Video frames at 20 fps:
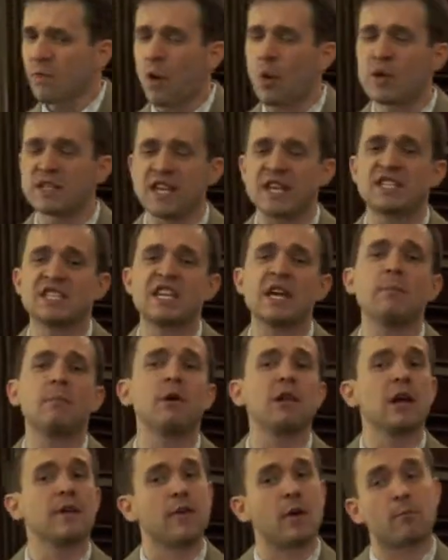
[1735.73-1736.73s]
was a
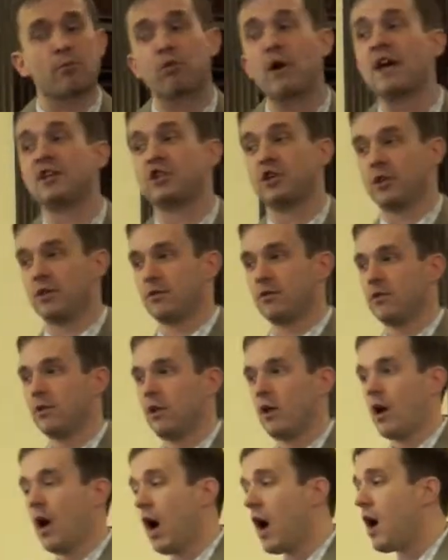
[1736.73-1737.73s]
symbol of oppression
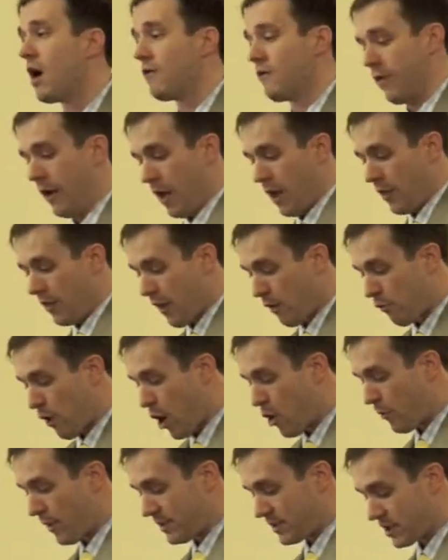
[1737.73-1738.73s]
of the
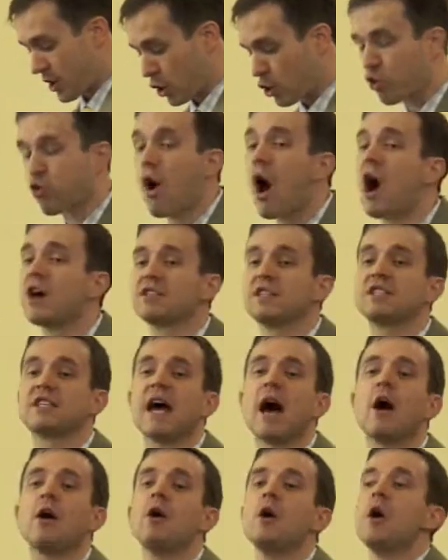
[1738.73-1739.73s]
Romans. The cross
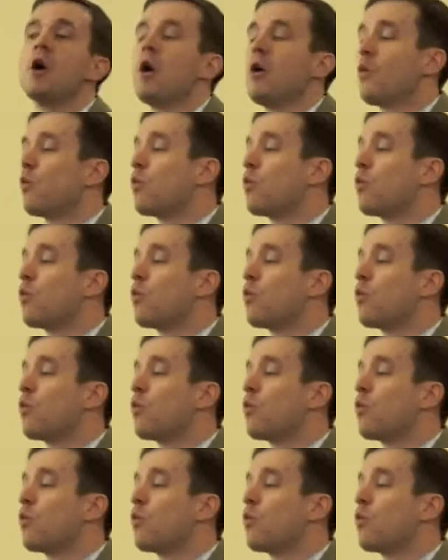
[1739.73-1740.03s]
is how